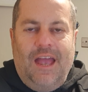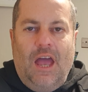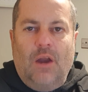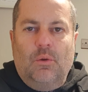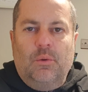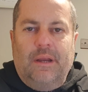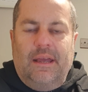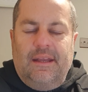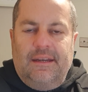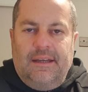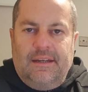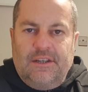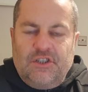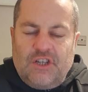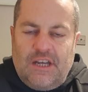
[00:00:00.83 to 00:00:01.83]
Hello there, the
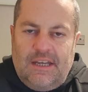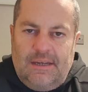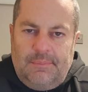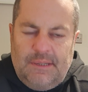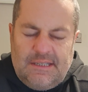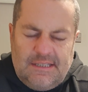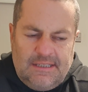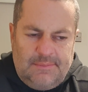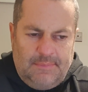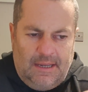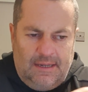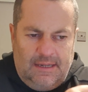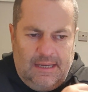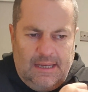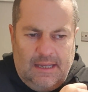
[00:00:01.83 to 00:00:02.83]
uneducated
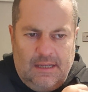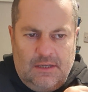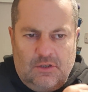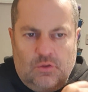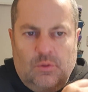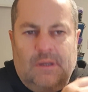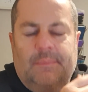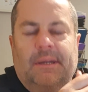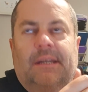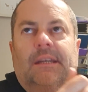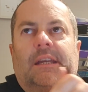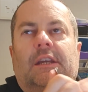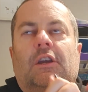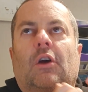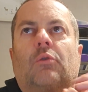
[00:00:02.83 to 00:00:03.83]
businessman here, talking about
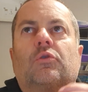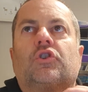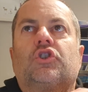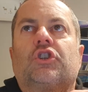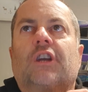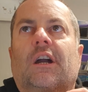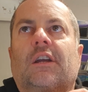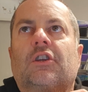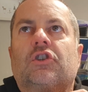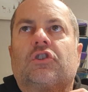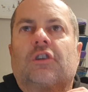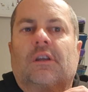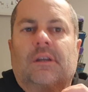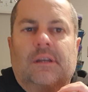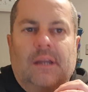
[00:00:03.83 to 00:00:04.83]

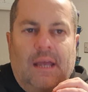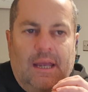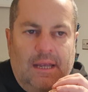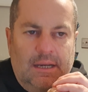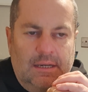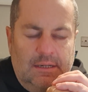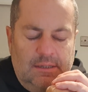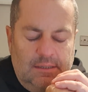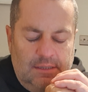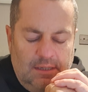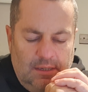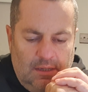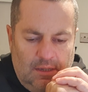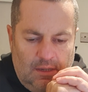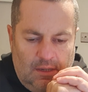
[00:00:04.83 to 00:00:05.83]
negotiation, and
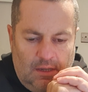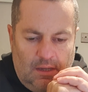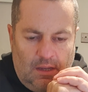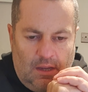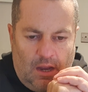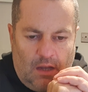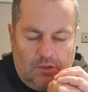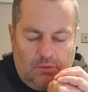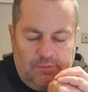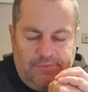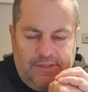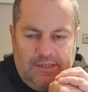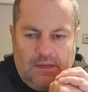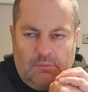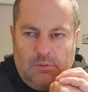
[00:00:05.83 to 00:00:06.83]
I do a
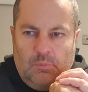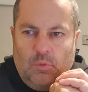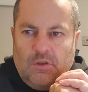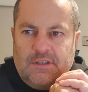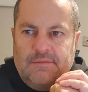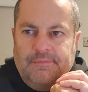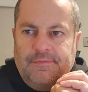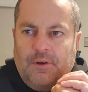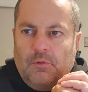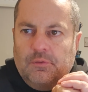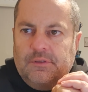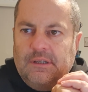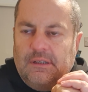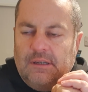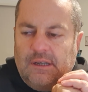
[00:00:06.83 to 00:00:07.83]
video on what's
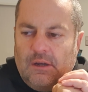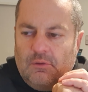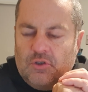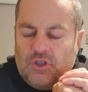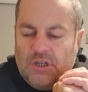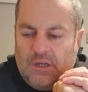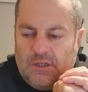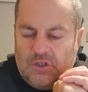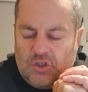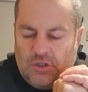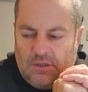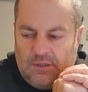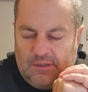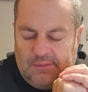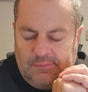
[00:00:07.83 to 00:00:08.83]
involved in
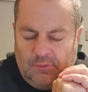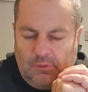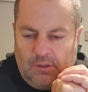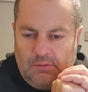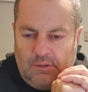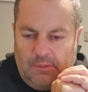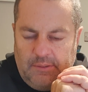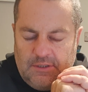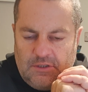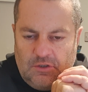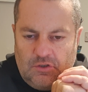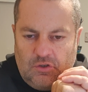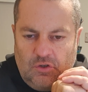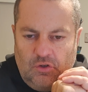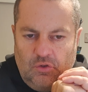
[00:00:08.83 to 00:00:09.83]
negotiation, and I'm not going to go into
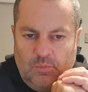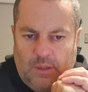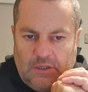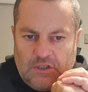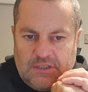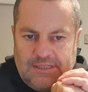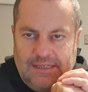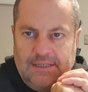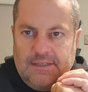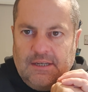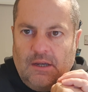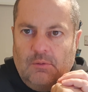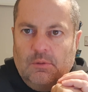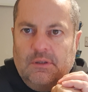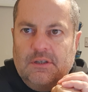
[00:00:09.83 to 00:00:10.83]
too much
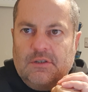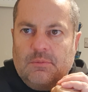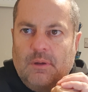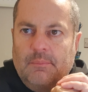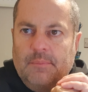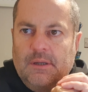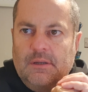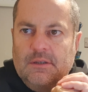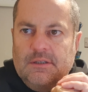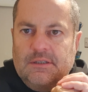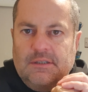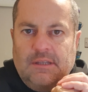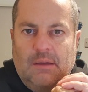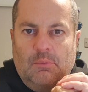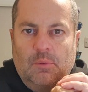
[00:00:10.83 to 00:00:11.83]
detail on this one because
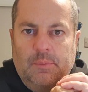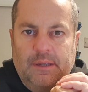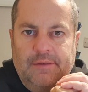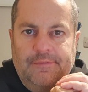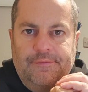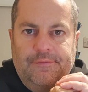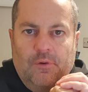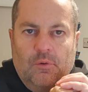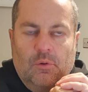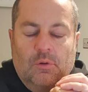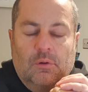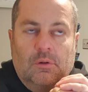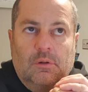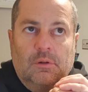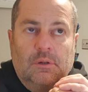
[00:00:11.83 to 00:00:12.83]
that will be
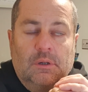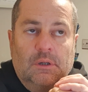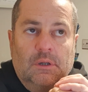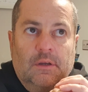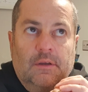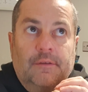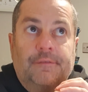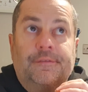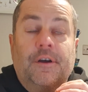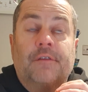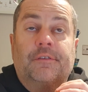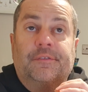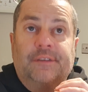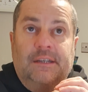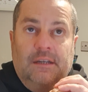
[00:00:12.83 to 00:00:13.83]
for
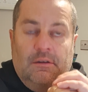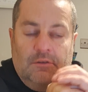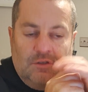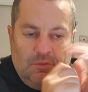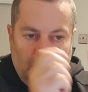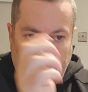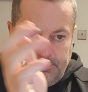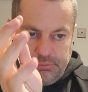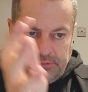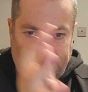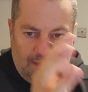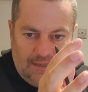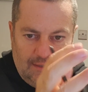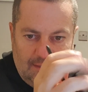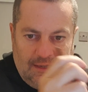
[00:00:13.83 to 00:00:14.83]
further videos and we'll
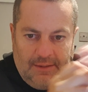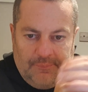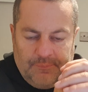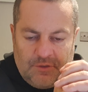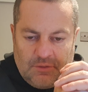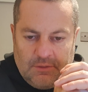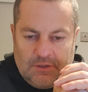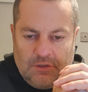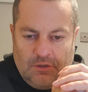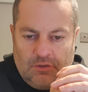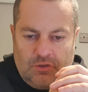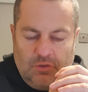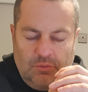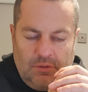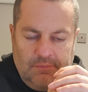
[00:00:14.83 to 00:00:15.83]
break it down so it's not
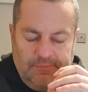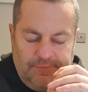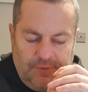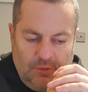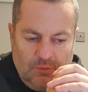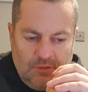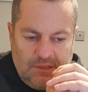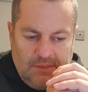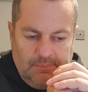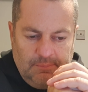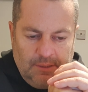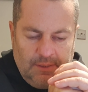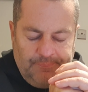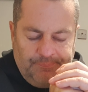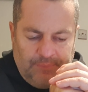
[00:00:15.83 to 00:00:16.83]
too confusing.
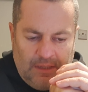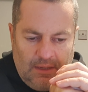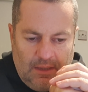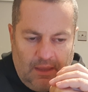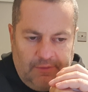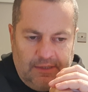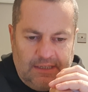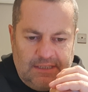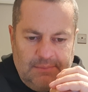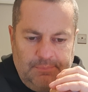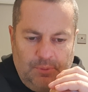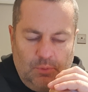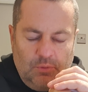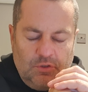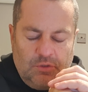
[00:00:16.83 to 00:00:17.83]
But I think it's
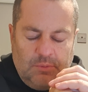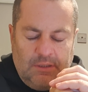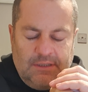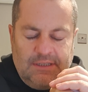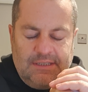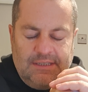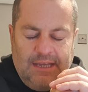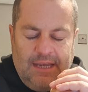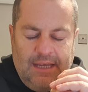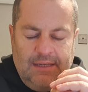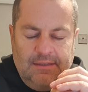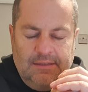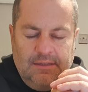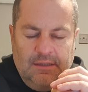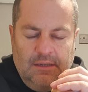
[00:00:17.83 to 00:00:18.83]
important to
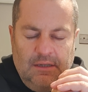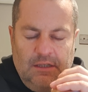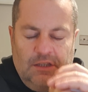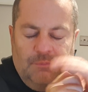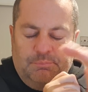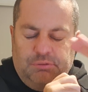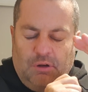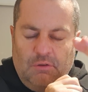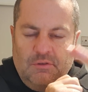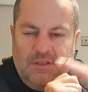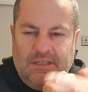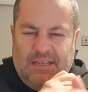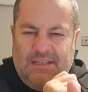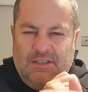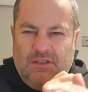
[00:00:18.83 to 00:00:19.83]
understand the
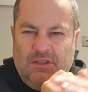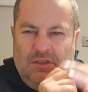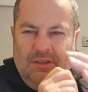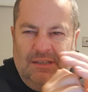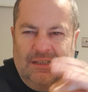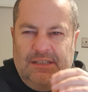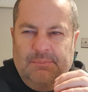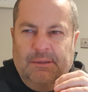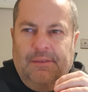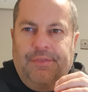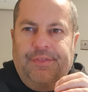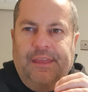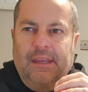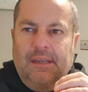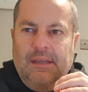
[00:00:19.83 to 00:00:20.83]
process you need to be
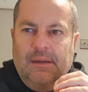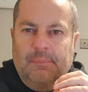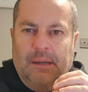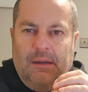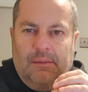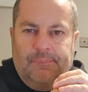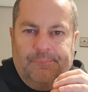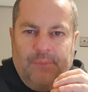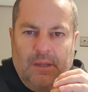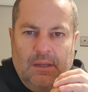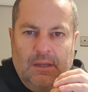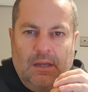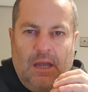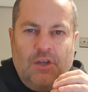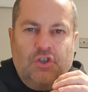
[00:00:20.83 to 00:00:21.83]
thinking about
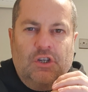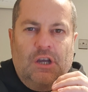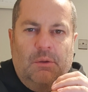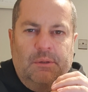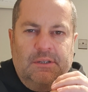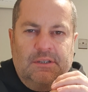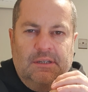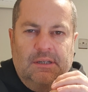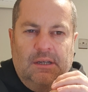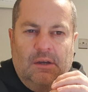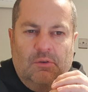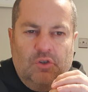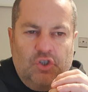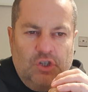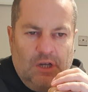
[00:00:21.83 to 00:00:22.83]
as you go into
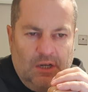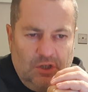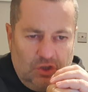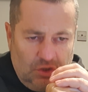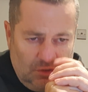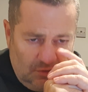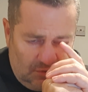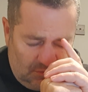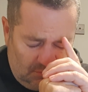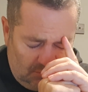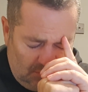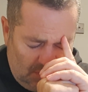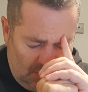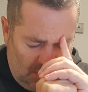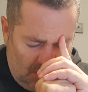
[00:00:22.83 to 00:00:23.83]
negotiation. So
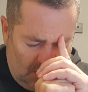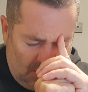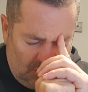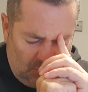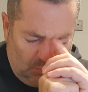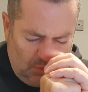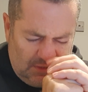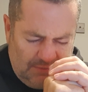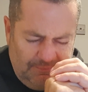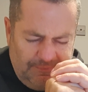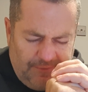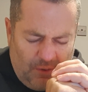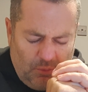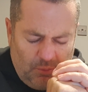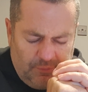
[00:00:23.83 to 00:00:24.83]
what's
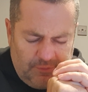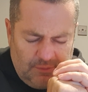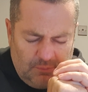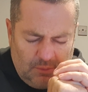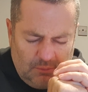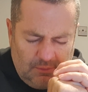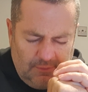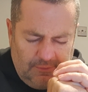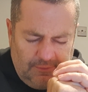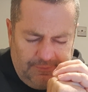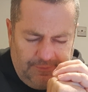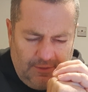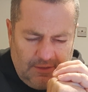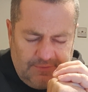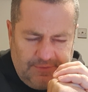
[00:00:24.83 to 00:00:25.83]
involved? Well, the
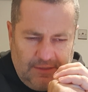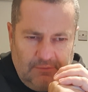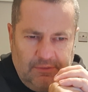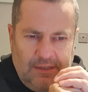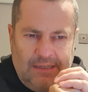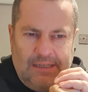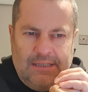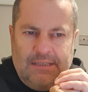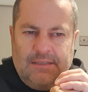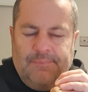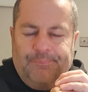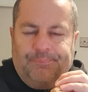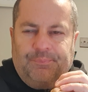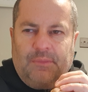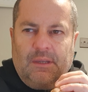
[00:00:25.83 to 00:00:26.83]
first thing really is
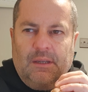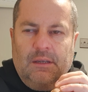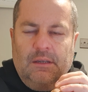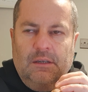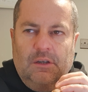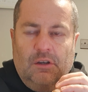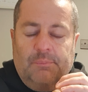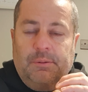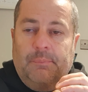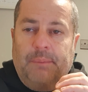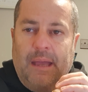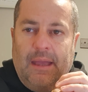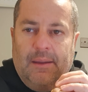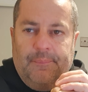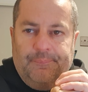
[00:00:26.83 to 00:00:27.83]
you got to
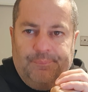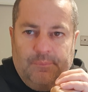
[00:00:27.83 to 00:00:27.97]
prepare.